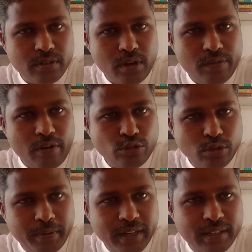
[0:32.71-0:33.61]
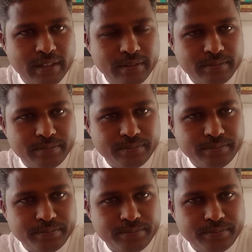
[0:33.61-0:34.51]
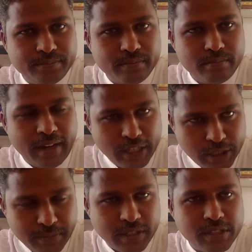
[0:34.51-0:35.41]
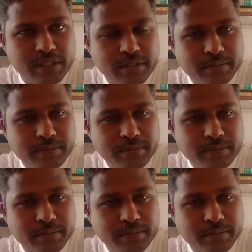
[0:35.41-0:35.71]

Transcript: of orthopedic management